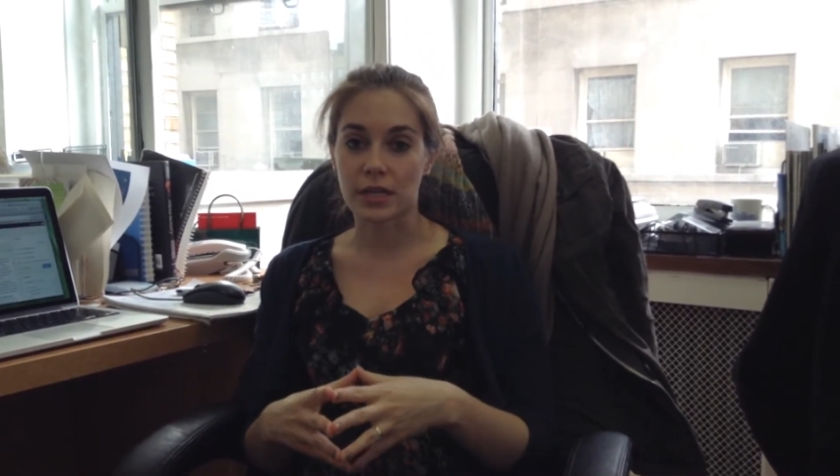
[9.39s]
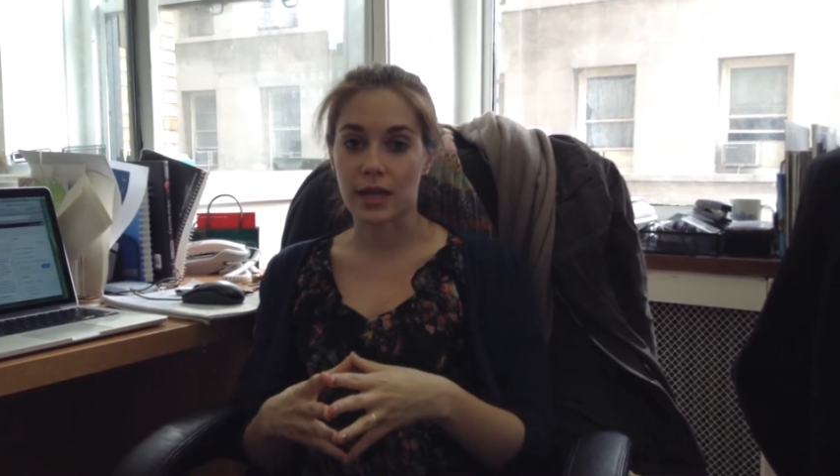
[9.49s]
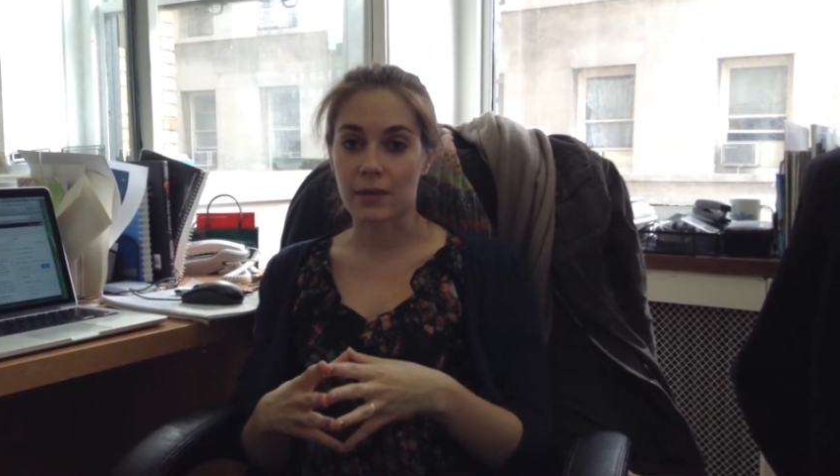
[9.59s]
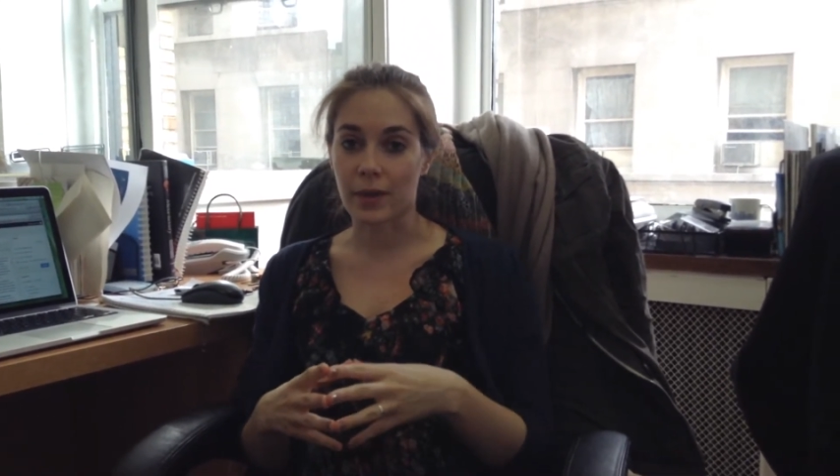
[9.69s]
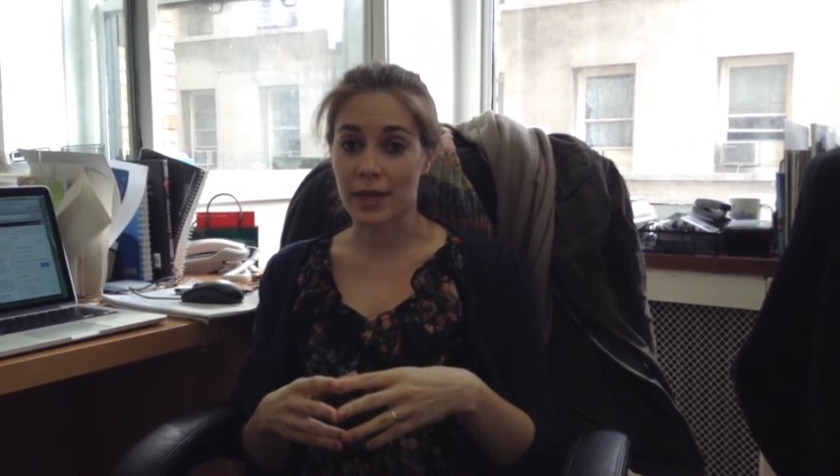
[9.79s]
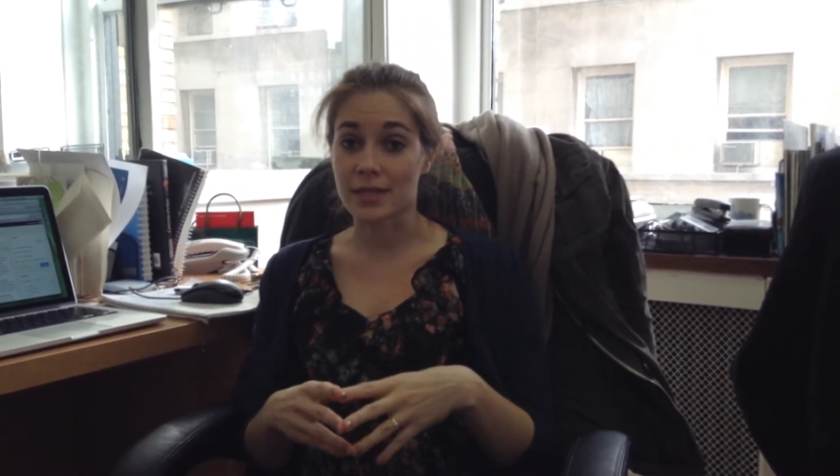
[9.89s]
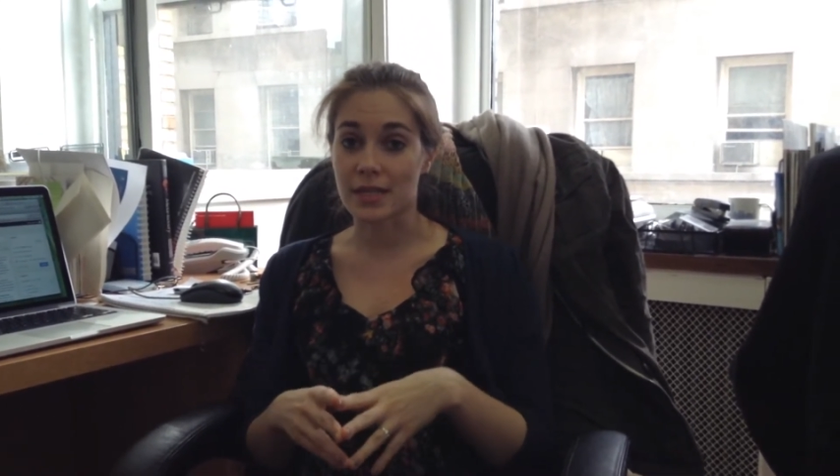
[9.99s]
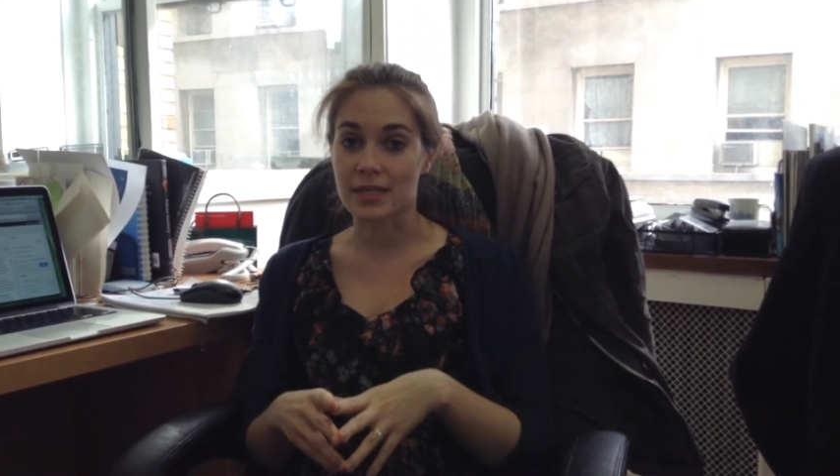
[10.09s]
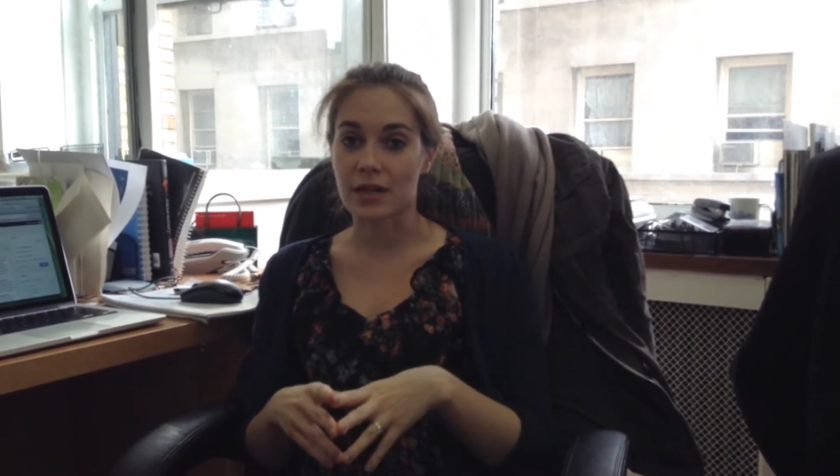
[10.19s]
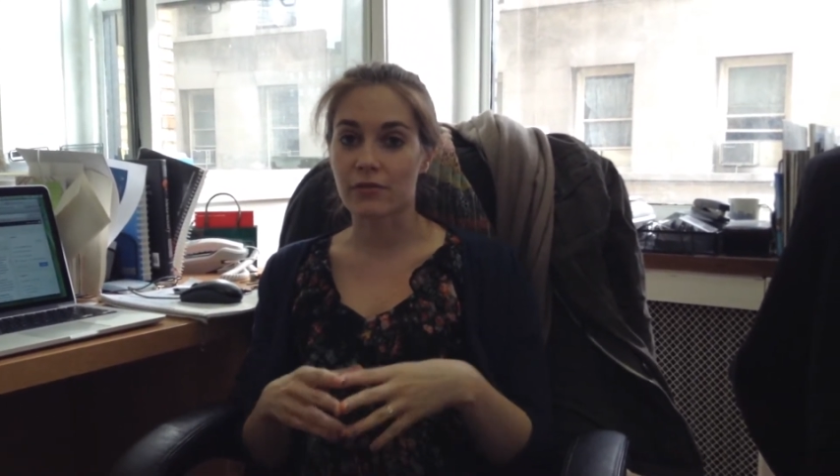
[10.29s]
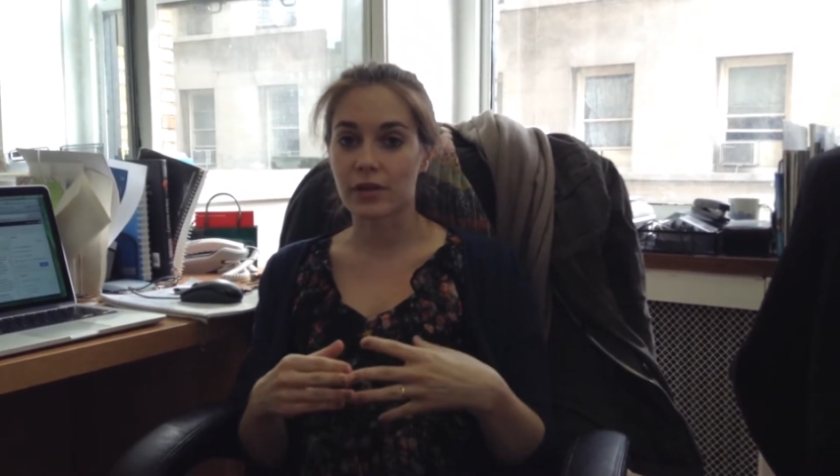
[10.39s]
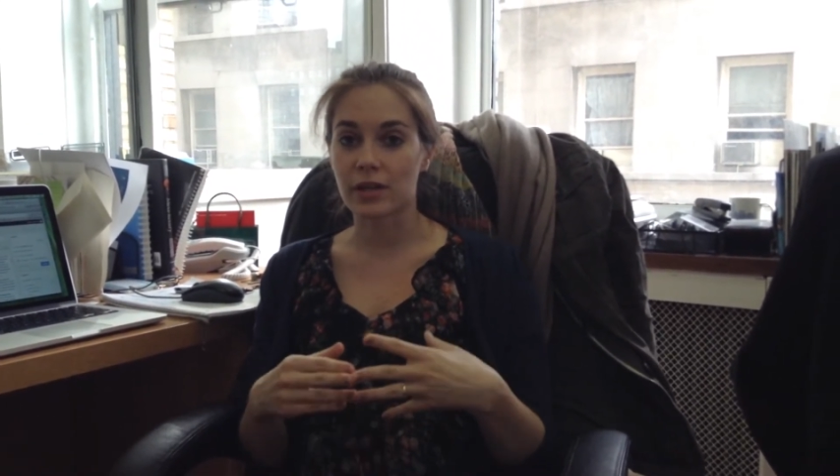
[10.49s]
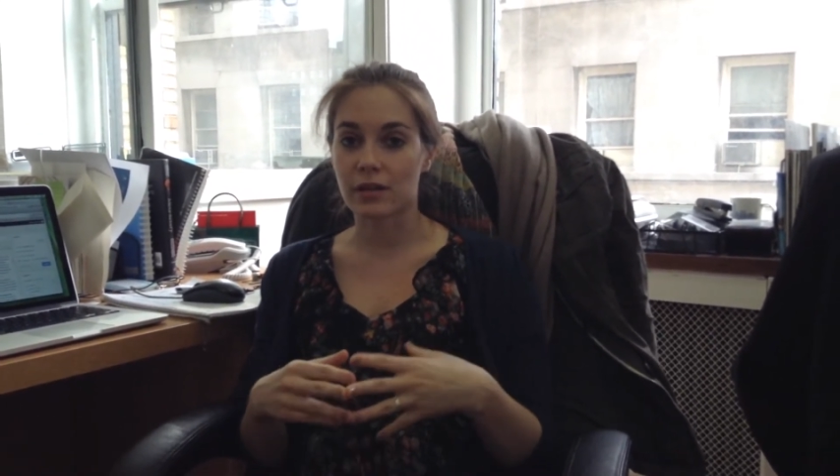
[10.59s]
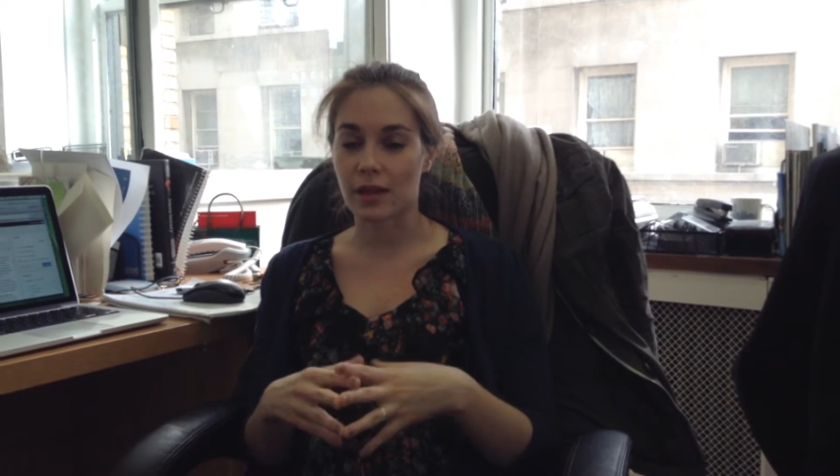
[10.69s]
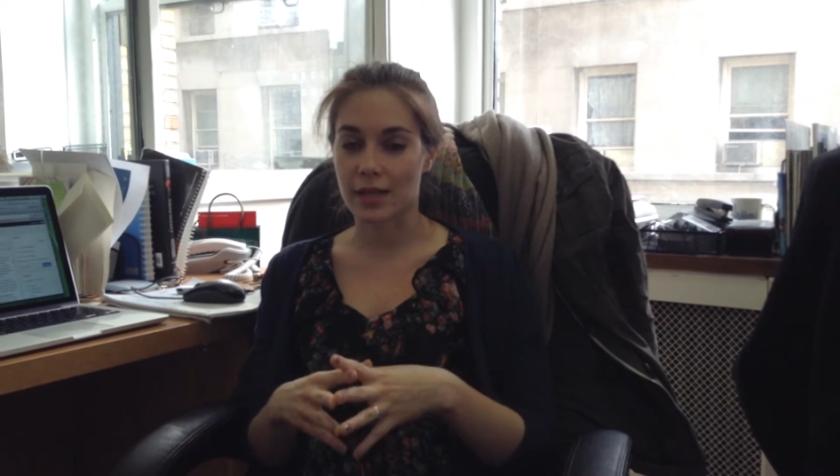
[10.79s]
in campaigns is that it
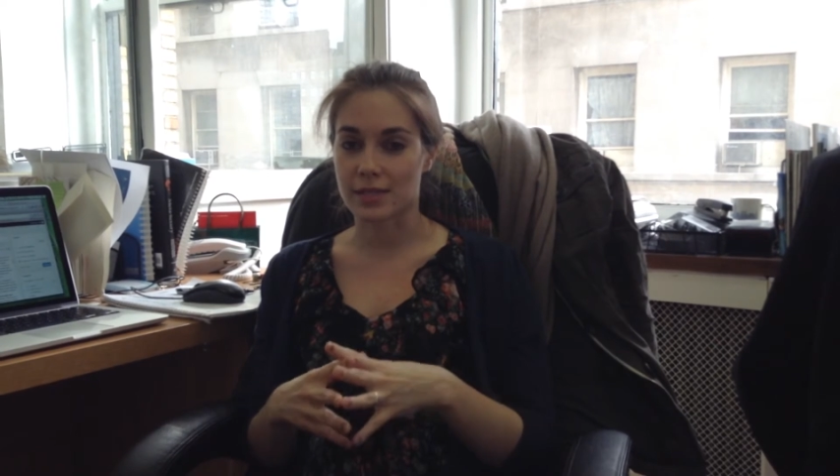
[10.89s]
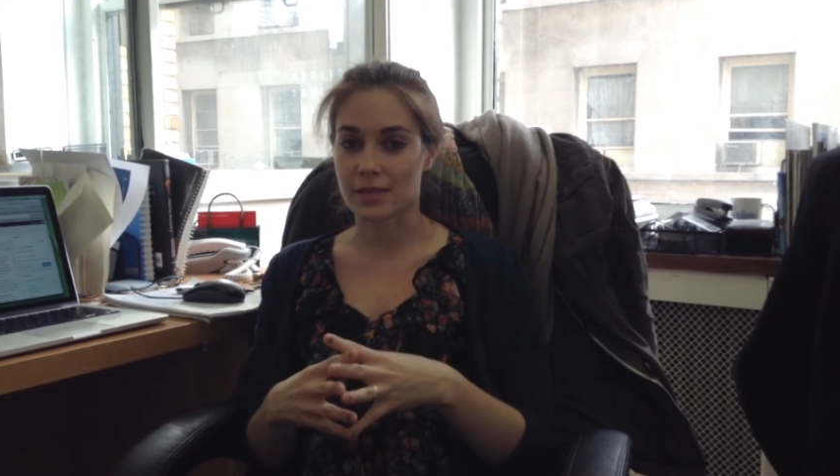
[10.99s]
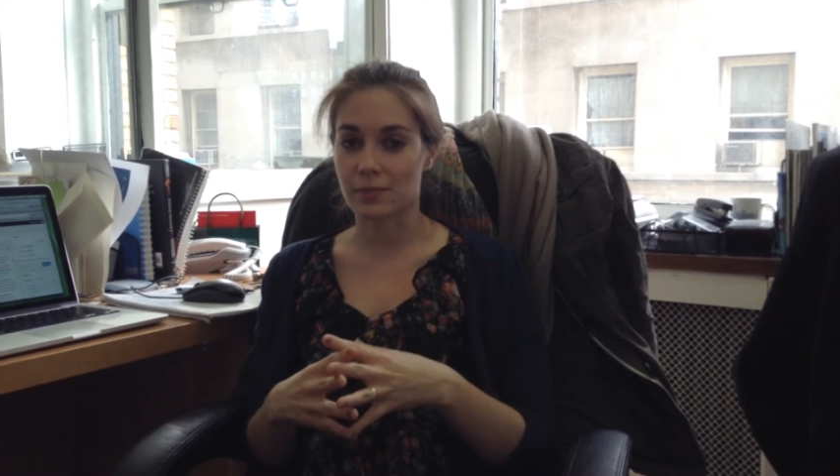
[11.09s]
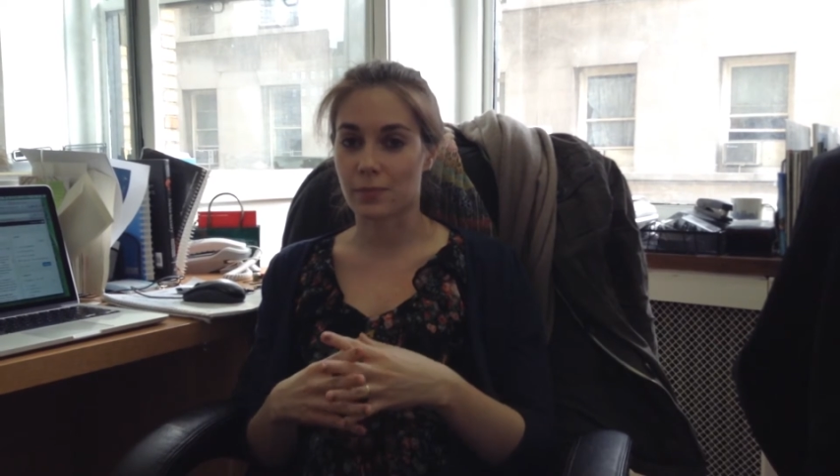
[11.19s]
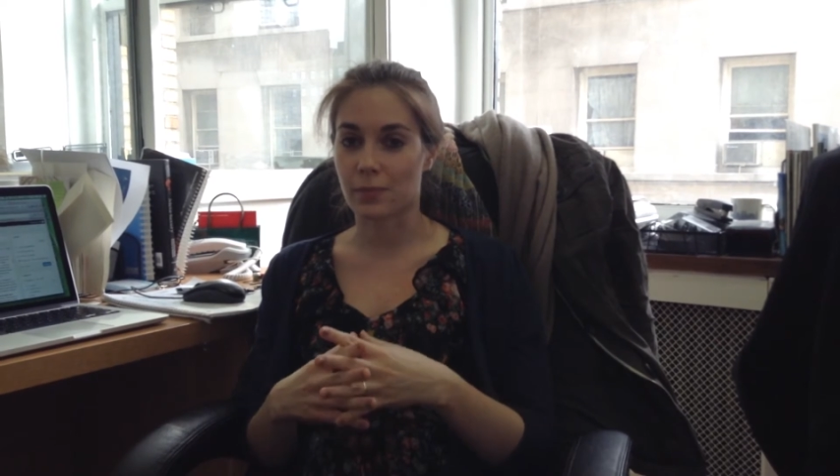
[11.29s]
really gets the,